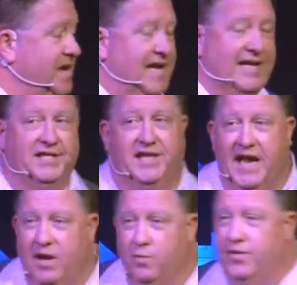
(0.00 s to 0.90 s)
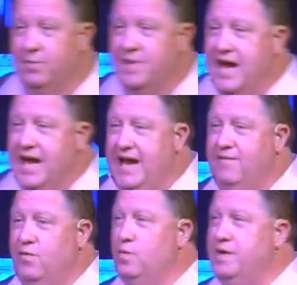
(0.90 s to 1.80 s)
You gotta stand with them
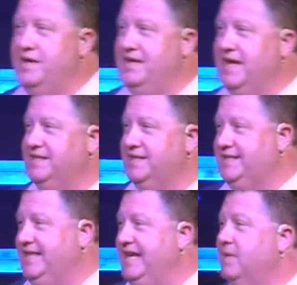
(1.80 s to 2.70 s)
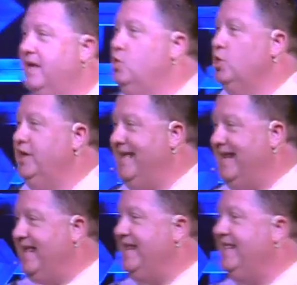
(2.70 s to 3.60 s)
even when it doesn't seem like you're gonna get
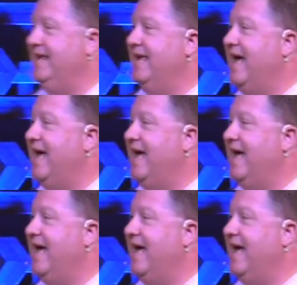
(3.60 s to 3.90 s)
anything